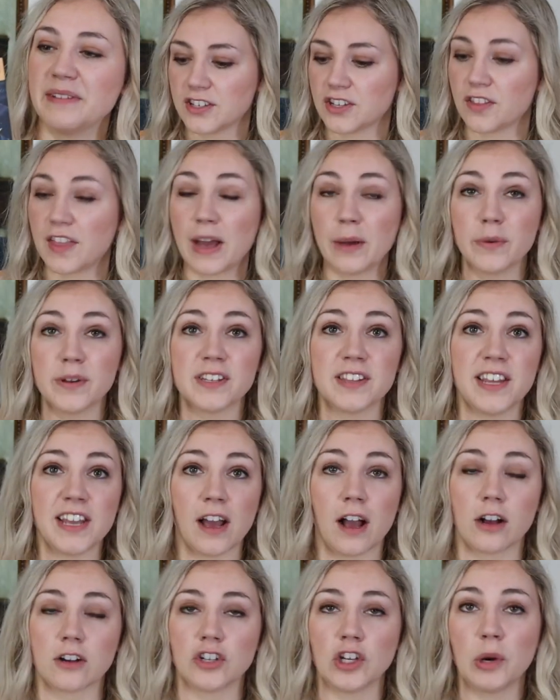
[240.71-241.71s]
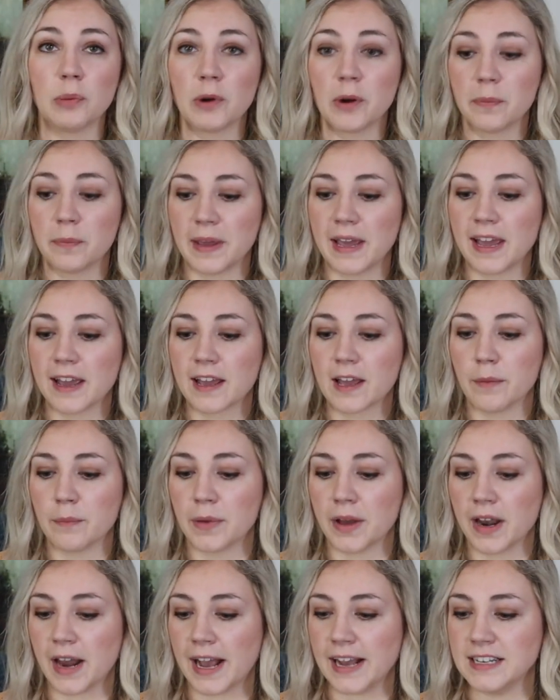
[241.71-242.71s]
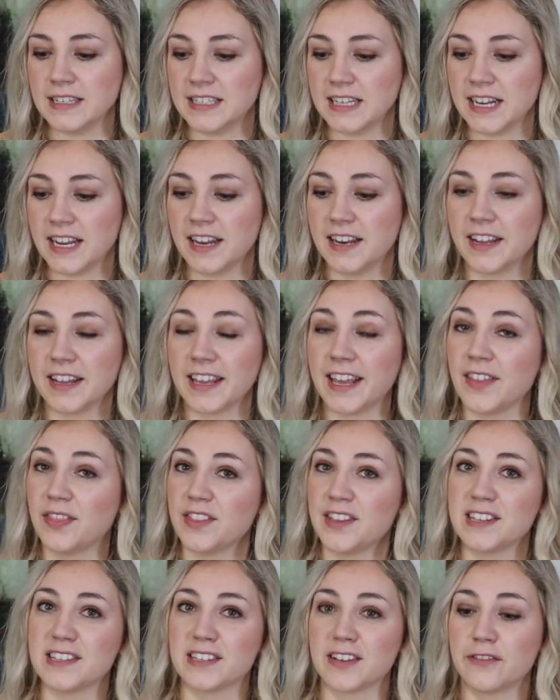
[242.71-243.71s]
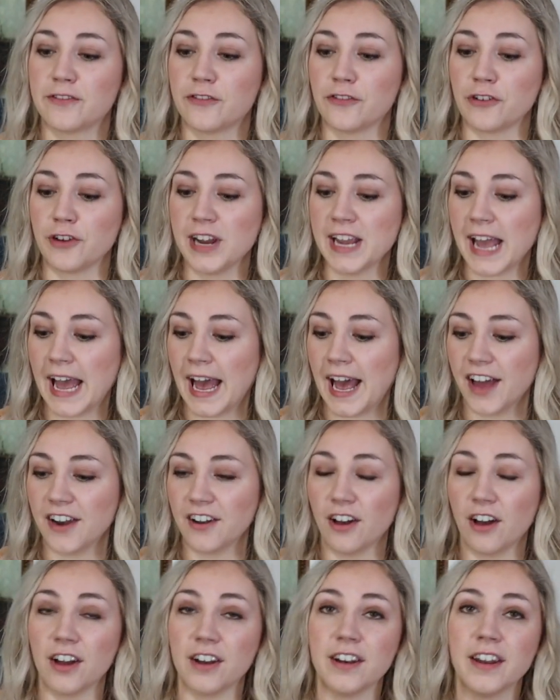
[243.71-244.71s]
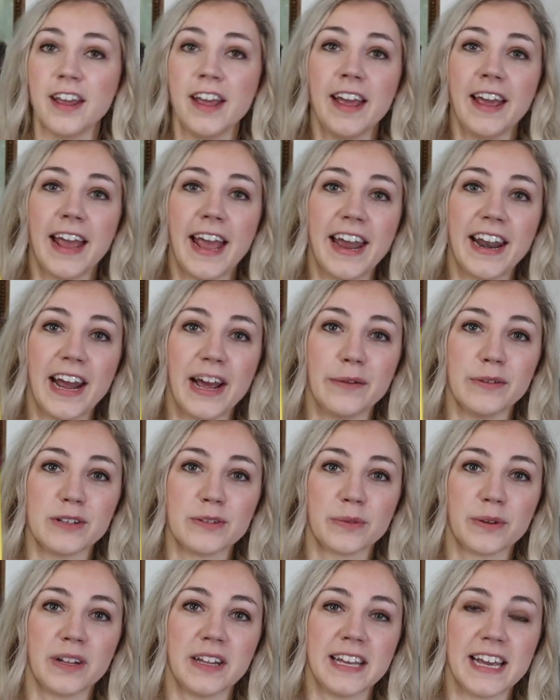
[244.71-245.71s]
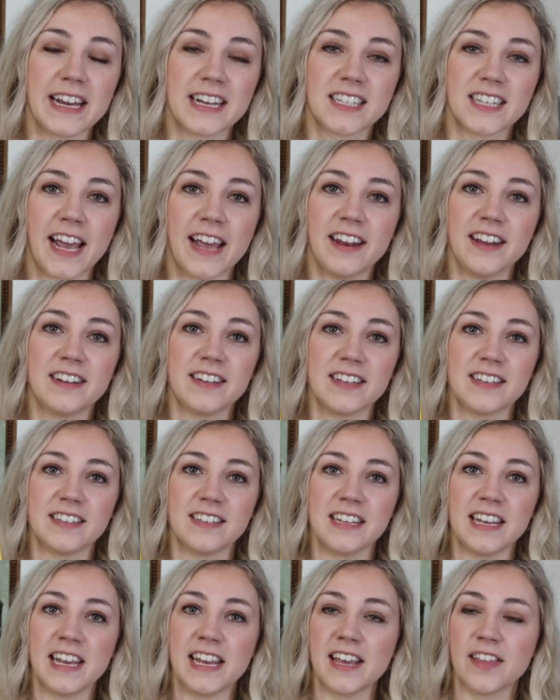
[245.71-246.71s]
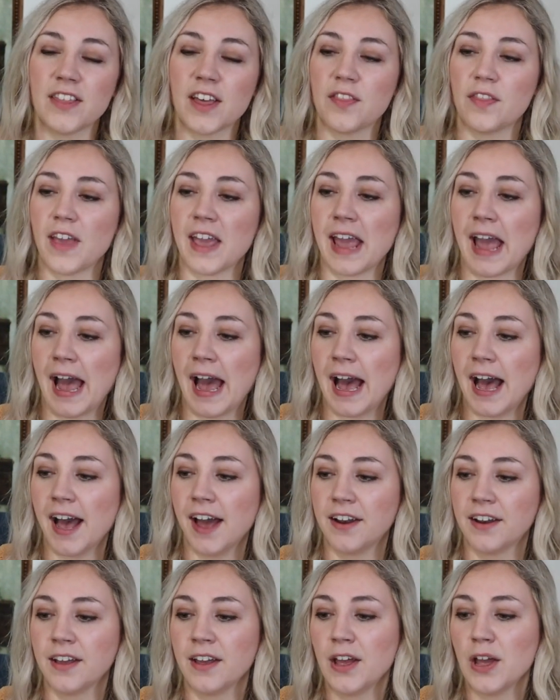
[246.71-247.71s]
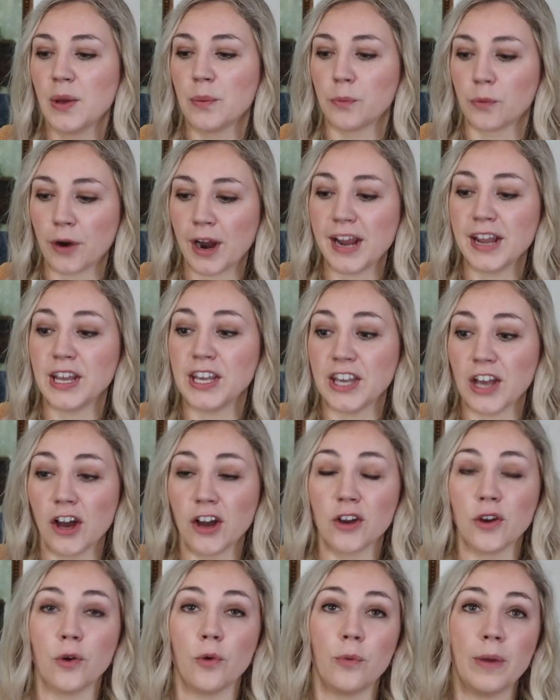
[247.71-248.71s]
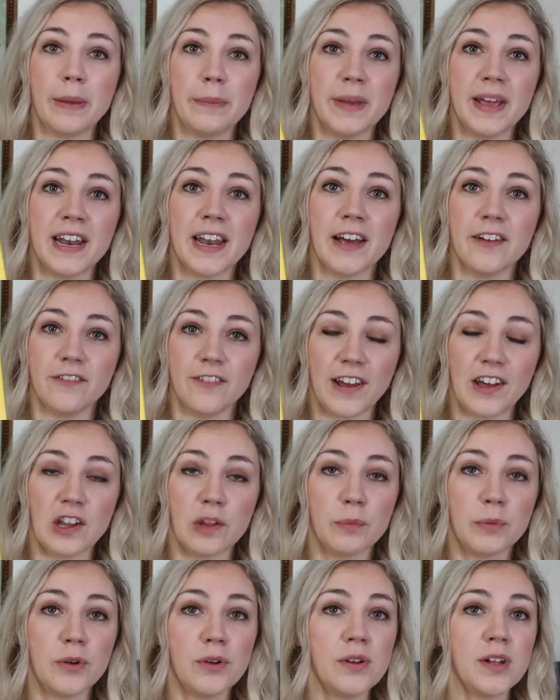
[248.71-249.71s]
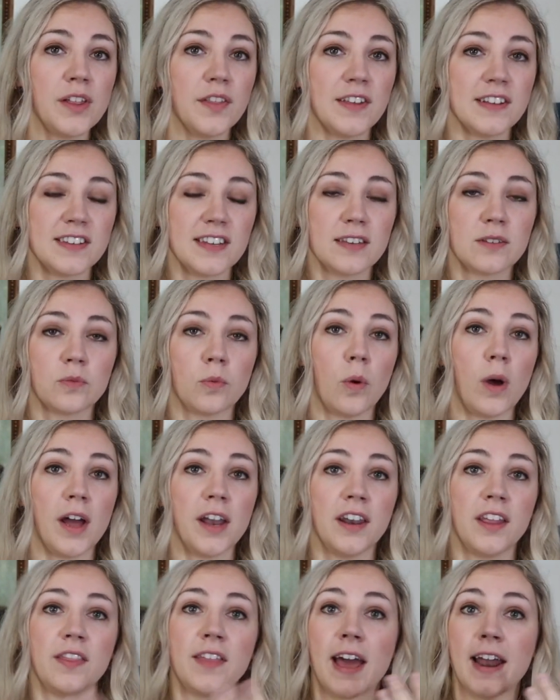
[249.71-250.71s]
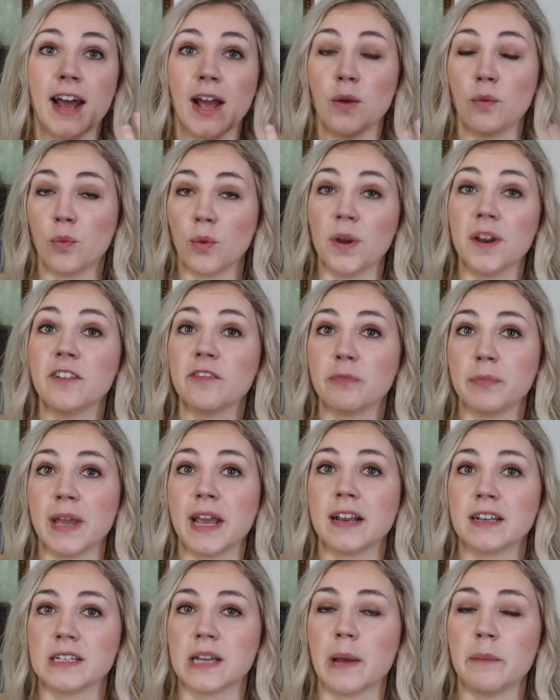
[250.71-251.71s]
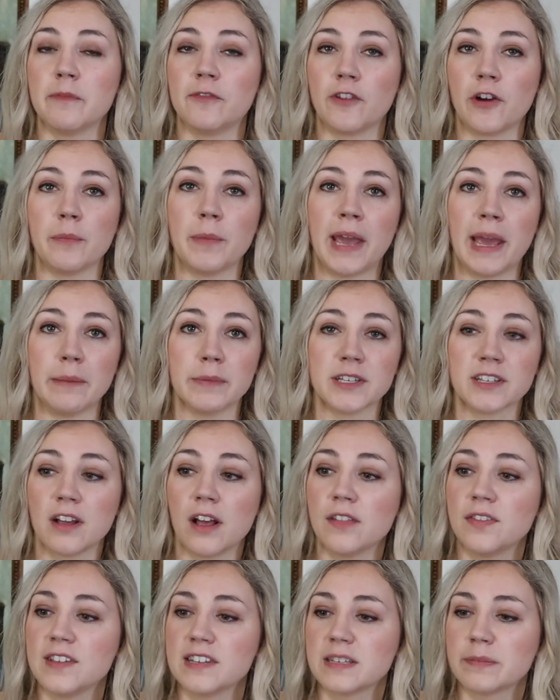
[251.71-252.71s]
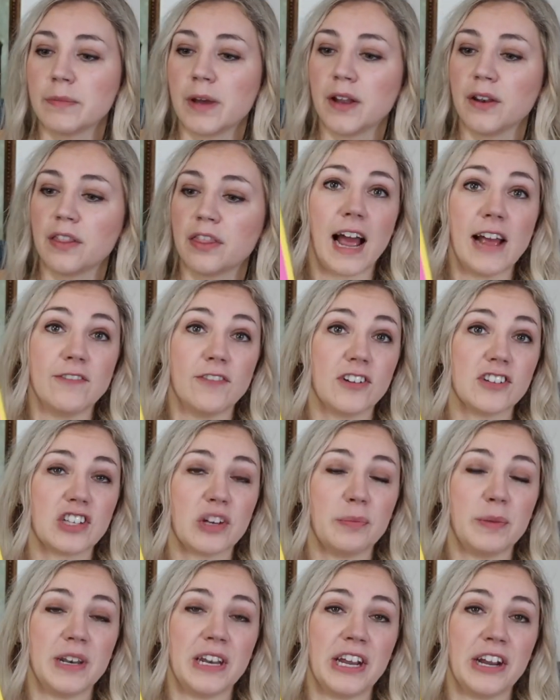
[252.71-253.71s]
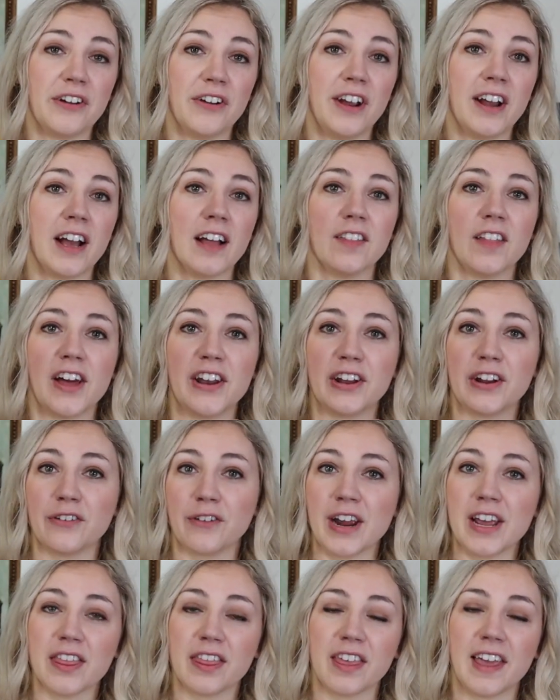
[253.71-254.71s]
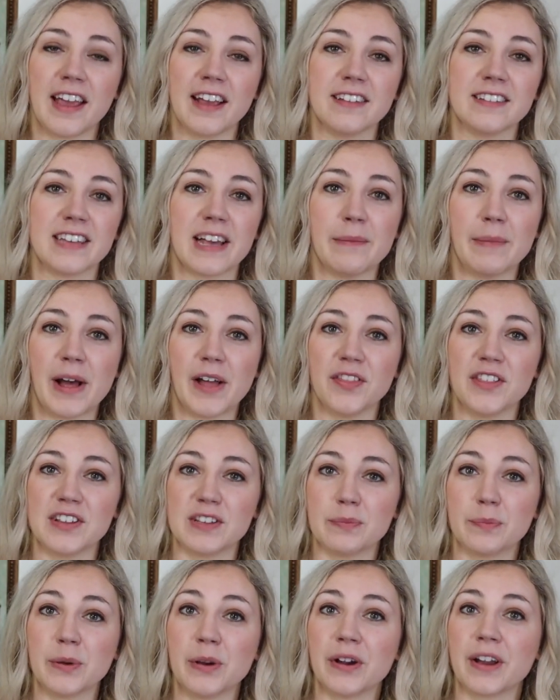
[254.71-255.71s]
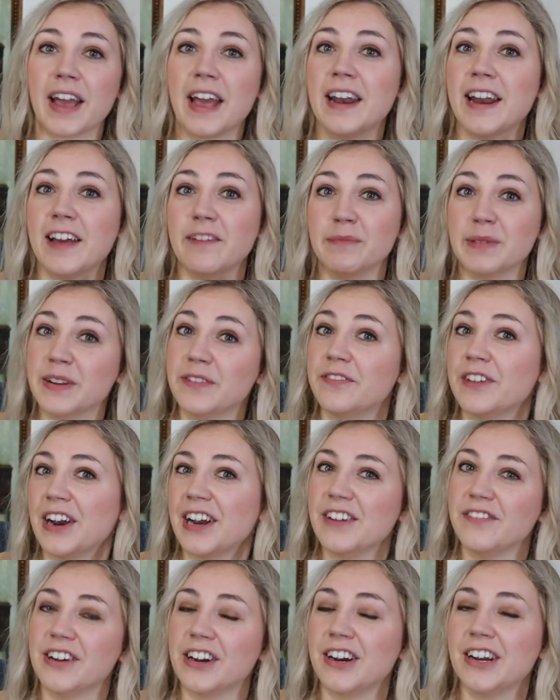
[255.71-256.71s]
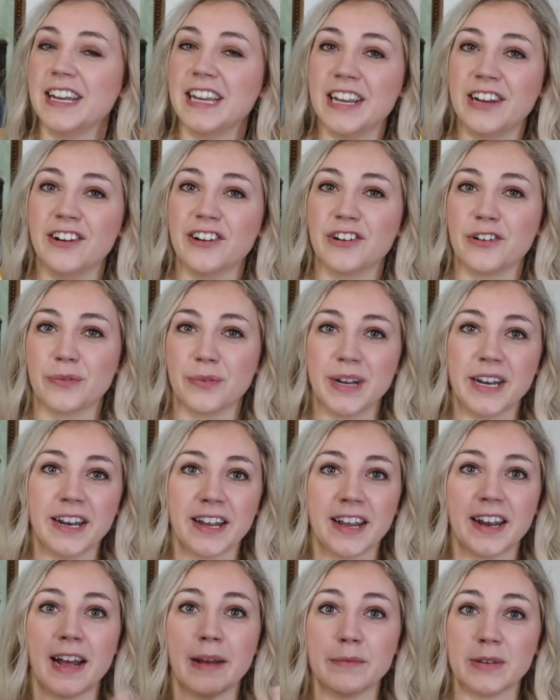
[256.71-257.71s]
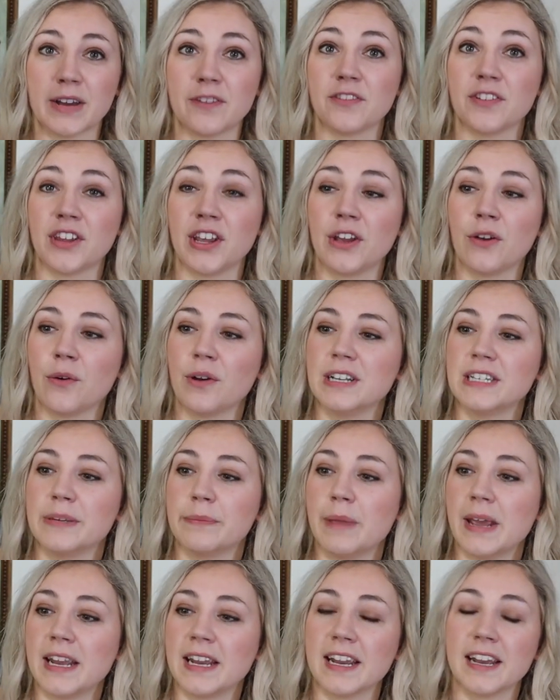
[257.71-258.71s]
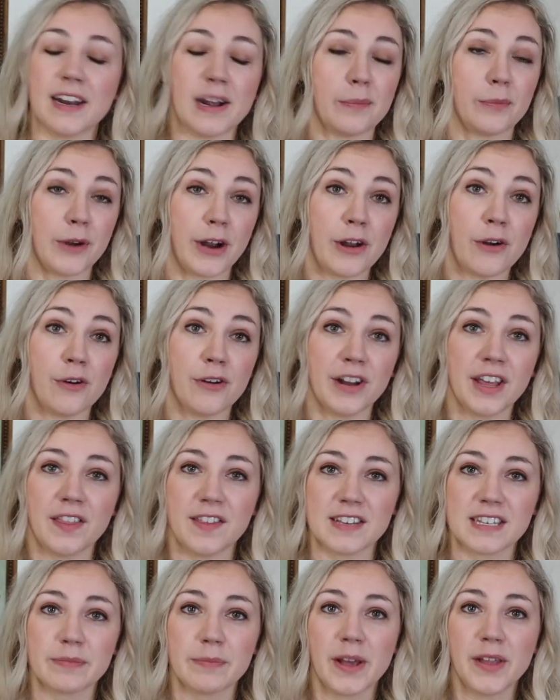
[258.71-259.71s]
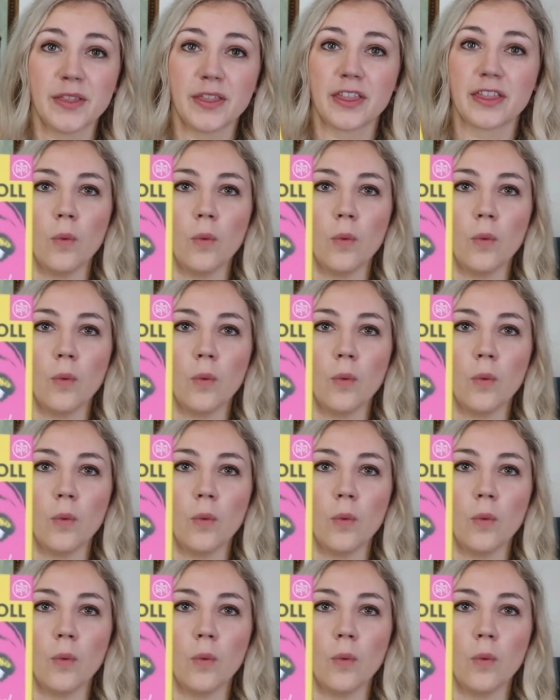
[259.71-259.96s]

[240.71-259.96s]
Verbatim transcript: So that was the October pick, but I did get this free add-on and I was really excited to see that they had bright young women available. This is one that I would have picked up from Amazon this month. I've also been hearing a lot of great things about this book and I've been very, very eager to read it. I'm definitely going to make it a priority this month.